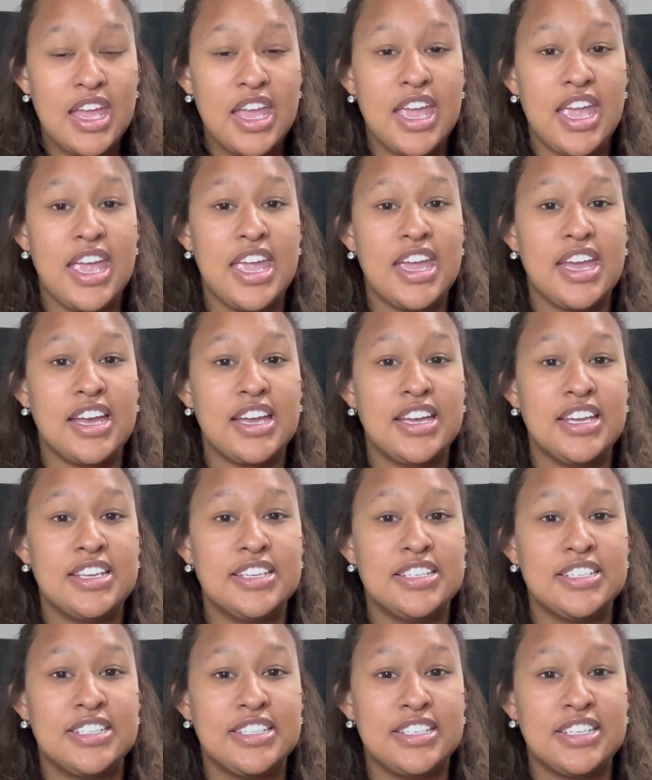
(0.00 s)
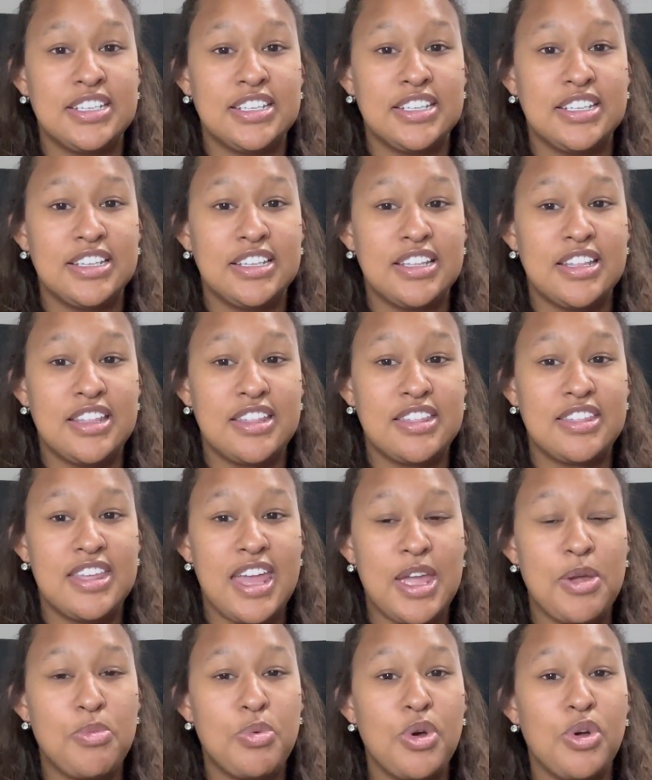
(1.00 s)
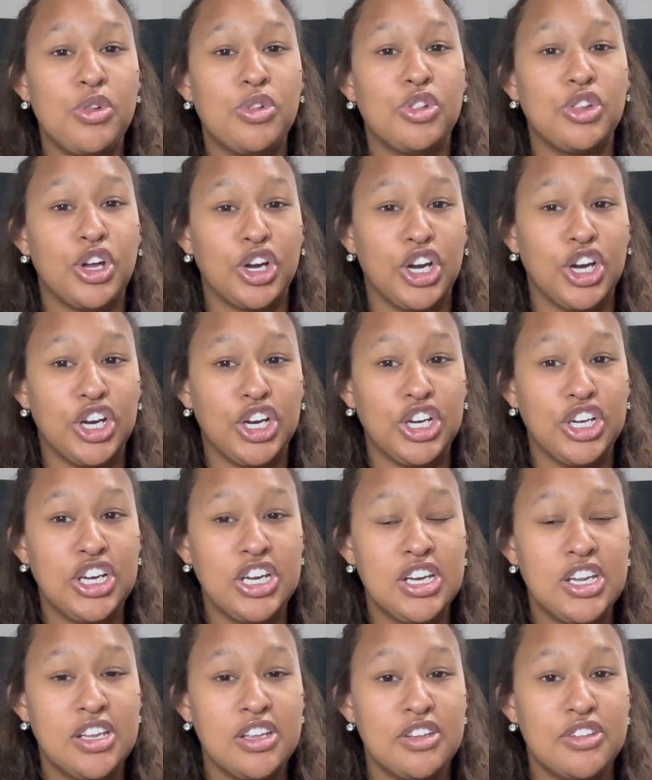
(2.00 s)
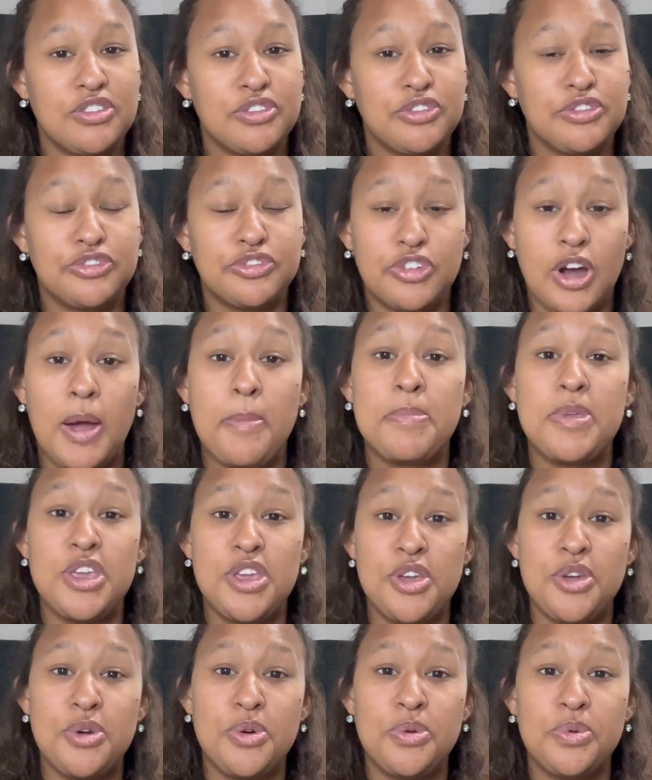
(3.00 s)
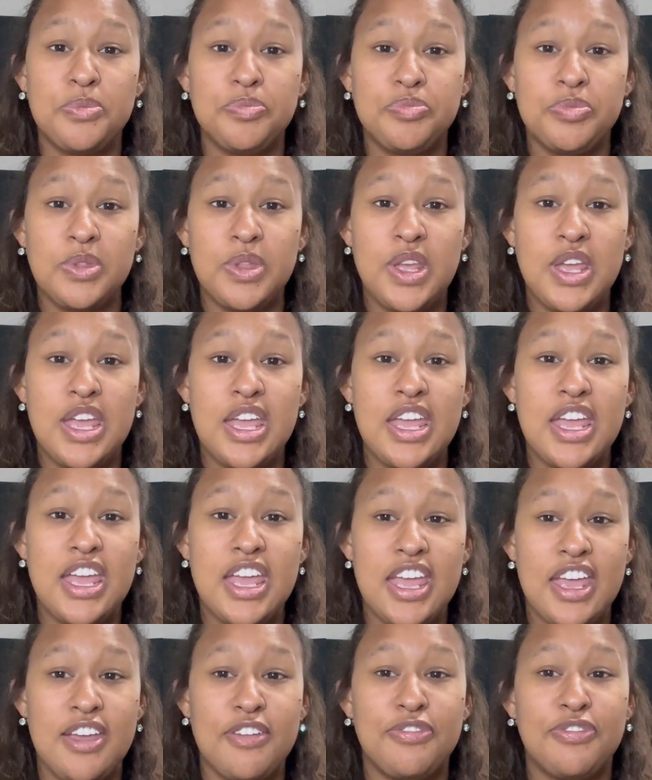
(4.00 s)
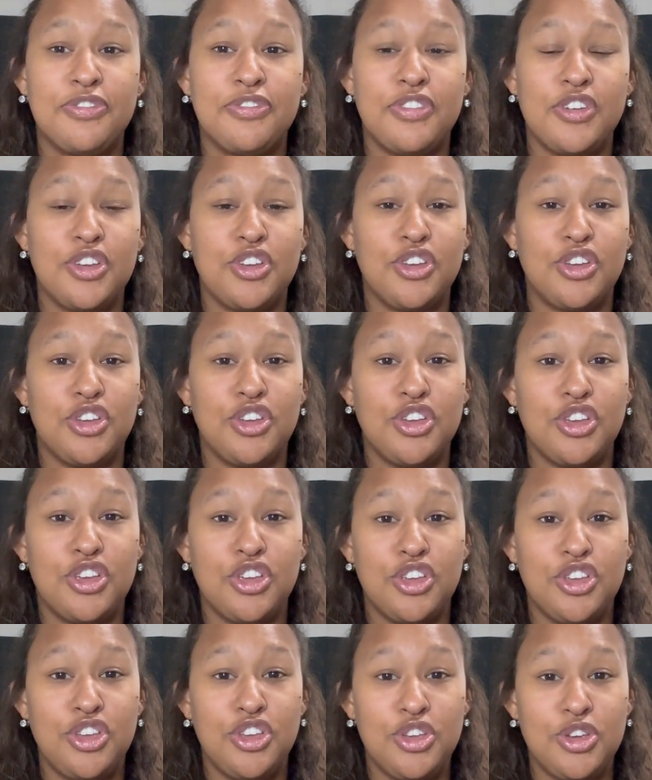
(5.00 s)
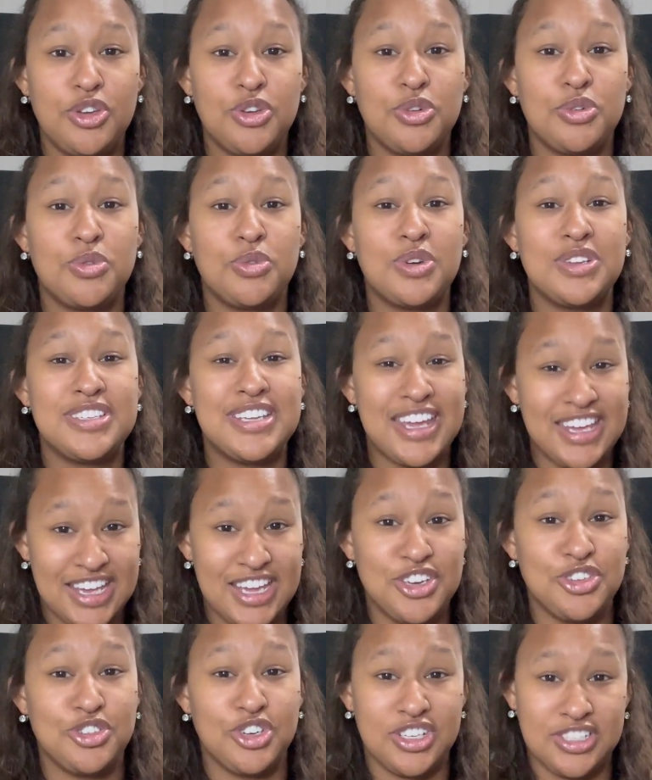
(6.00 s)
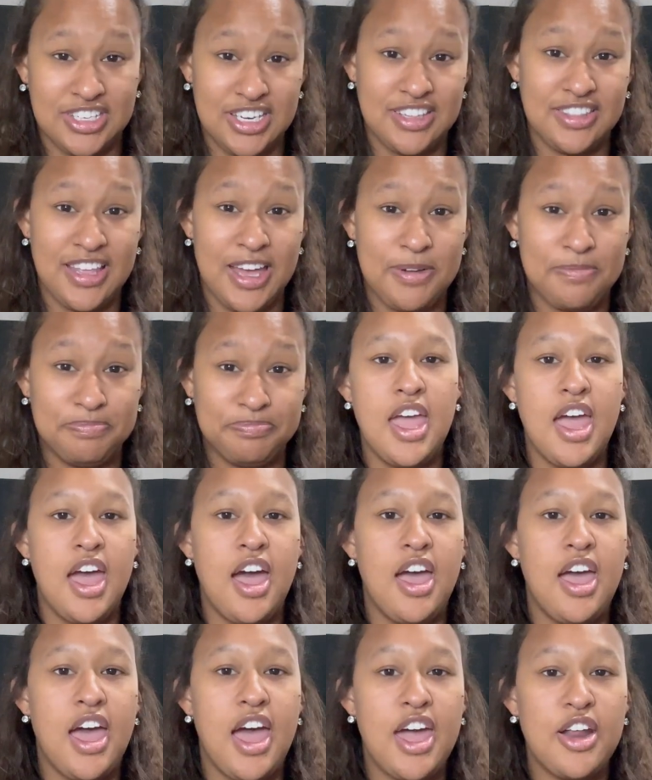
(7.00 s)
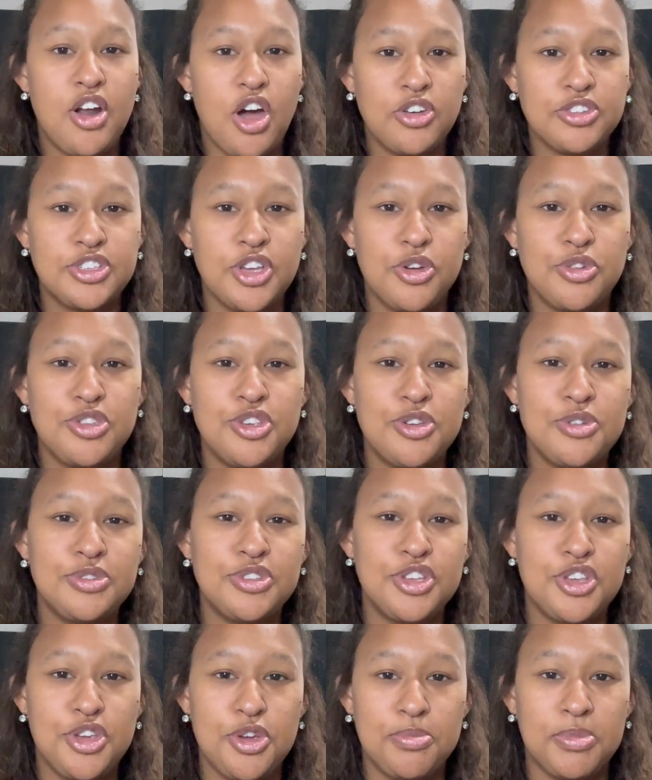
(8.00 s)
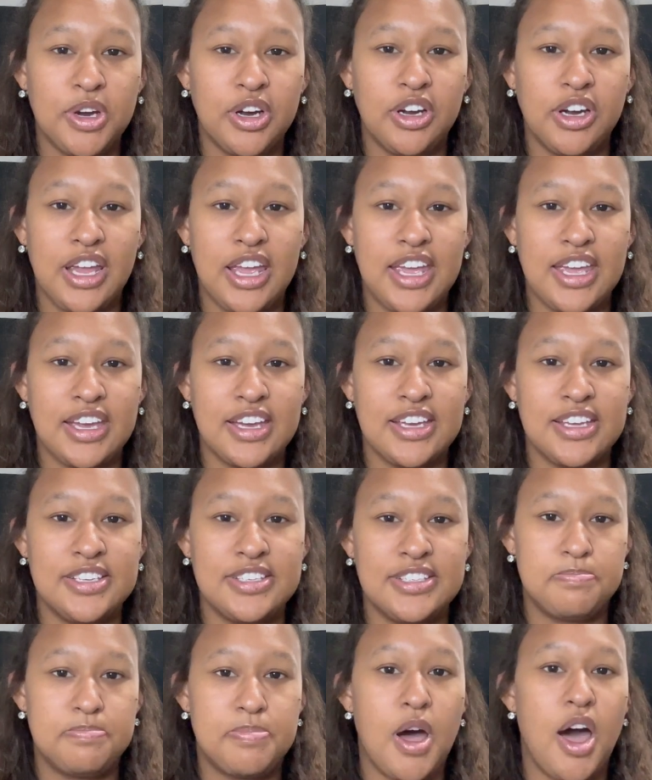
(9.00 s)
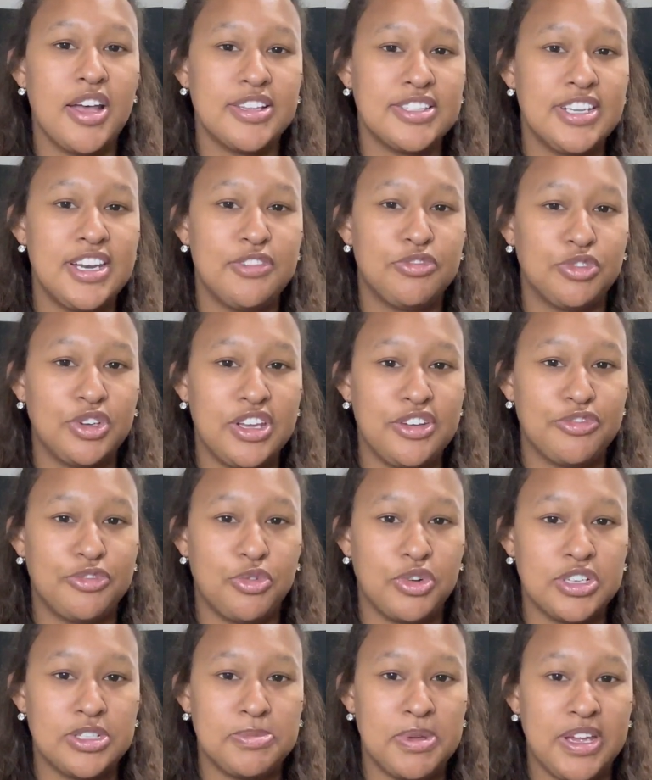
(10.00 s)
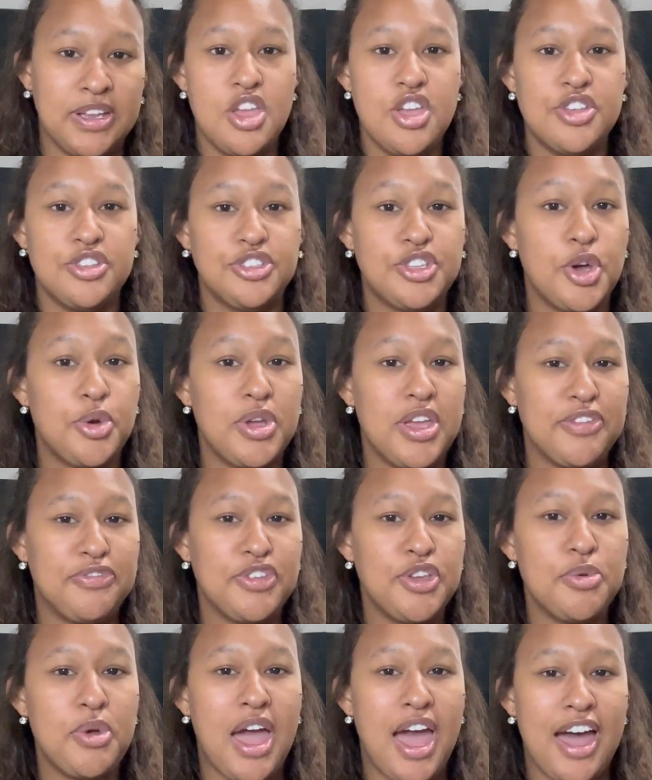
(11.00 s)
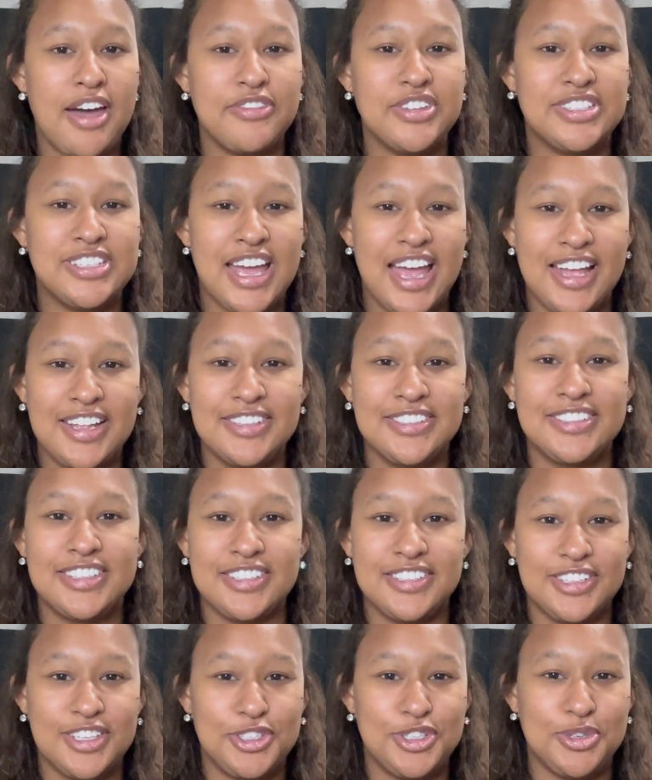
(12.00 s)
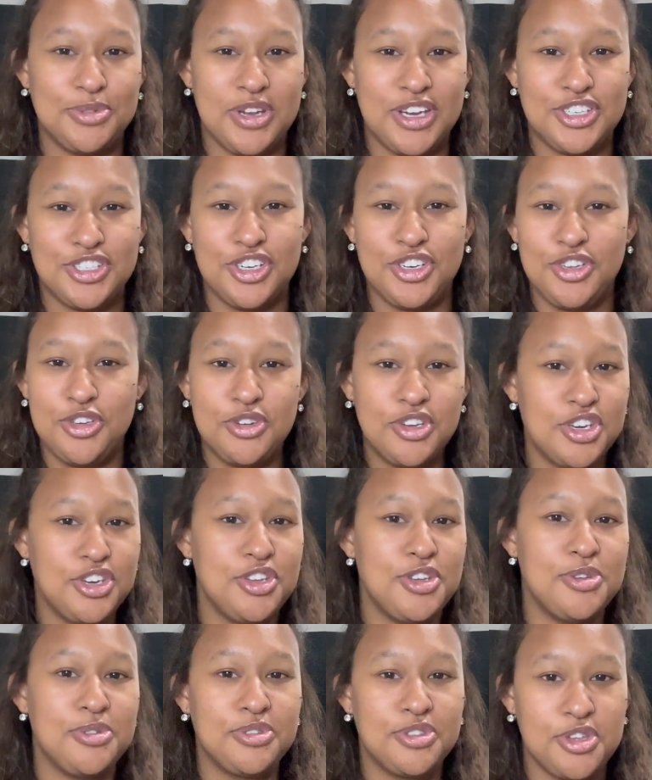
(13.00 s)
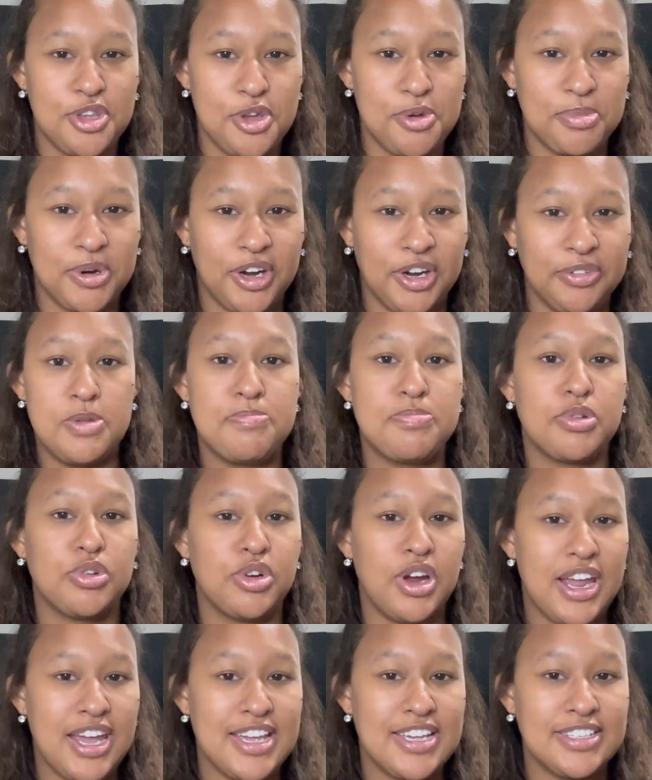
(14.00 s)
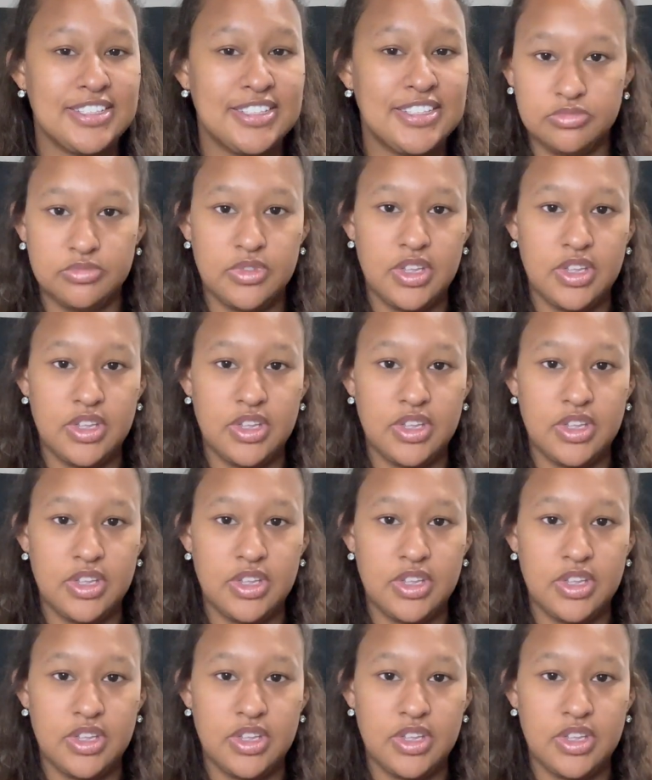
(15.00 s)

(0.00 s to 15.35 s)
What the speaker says: and they will learn from you if you take interest in them. And also use humor and positive reinforcement. So if you have a tense situation, you can use humor and praise